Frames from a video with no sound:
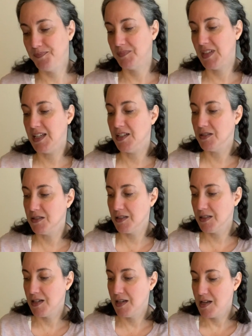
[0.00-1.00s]
here
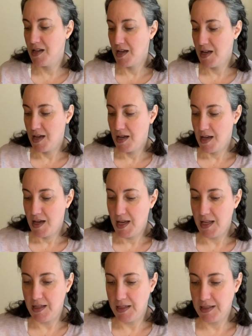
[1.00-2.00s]

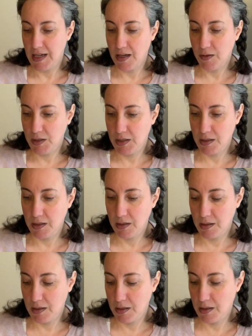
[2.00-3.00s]
in this house.
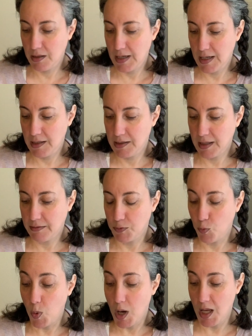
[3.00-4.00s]
That is color
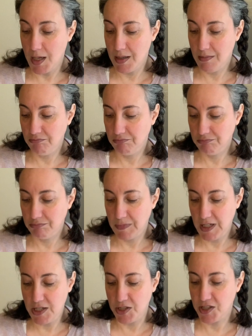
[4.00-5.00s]
1.
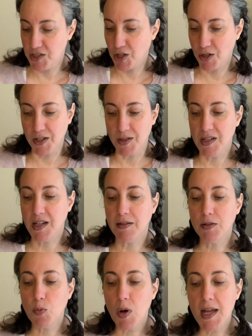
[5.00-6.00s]
They just started
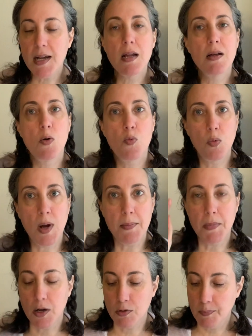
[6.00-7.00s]
color 1,
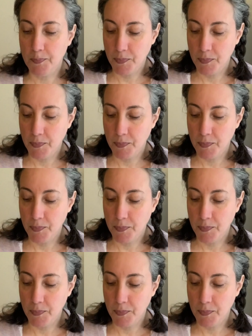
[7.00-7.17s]
rainbow.